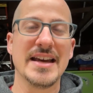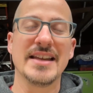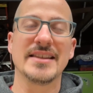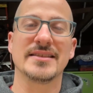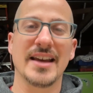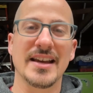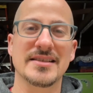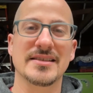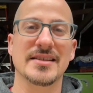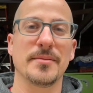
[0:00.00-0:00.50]

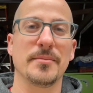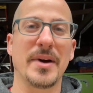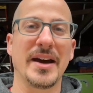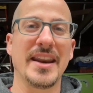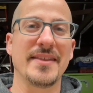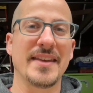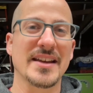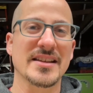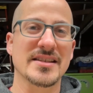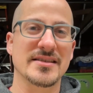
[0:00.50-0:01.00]
take somebody
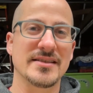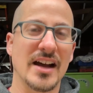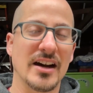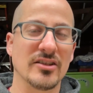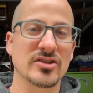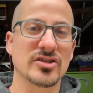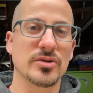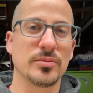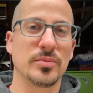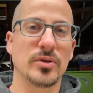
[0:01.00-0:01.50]
that's
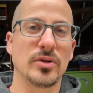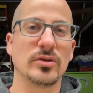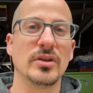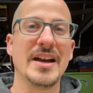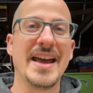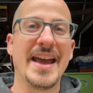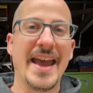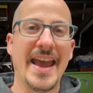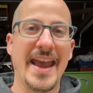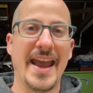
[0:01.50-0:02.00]
knowledgeable
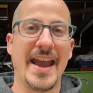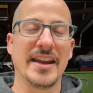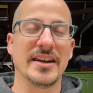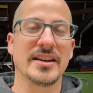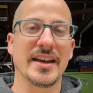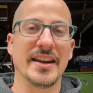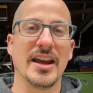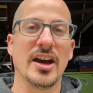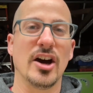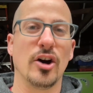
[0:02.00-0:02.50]
and
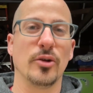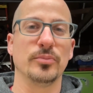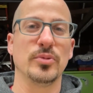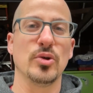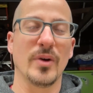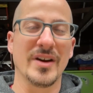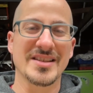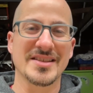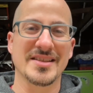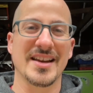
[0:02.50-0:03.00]
can help you
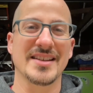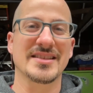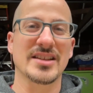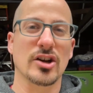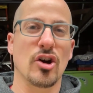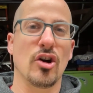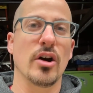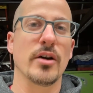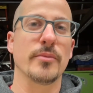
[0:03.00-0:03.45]
assess the car